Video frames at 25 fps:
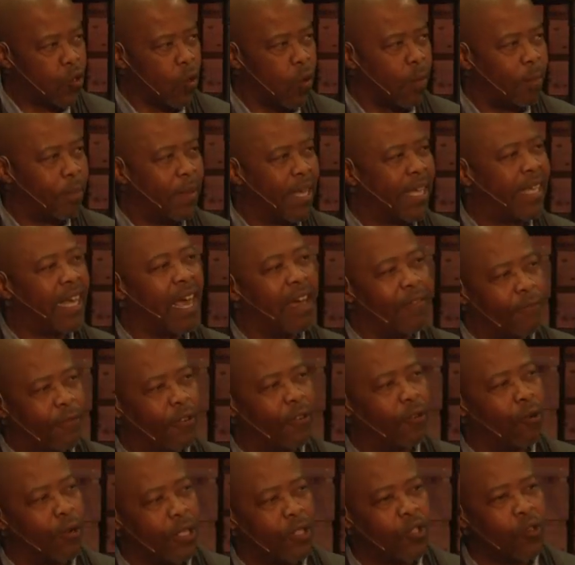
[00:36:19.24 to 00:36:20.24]
be
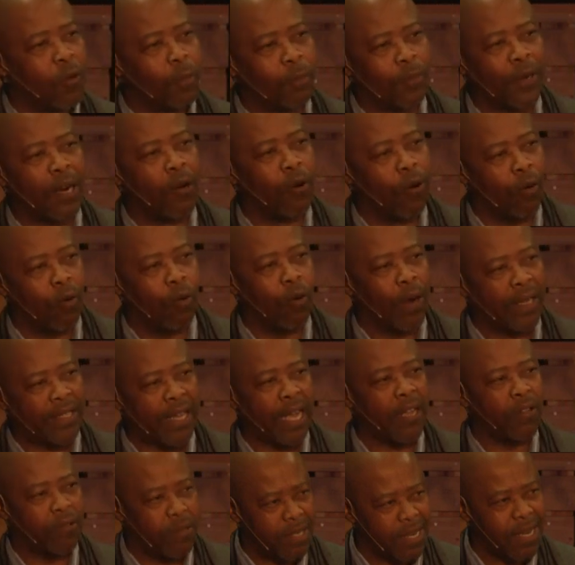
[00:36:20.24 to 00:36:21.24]
careful as you pray, what
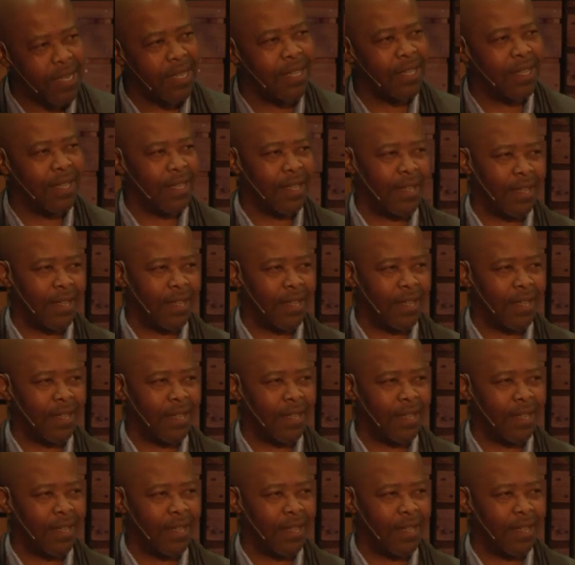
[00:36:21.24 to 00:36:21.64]
are you saying?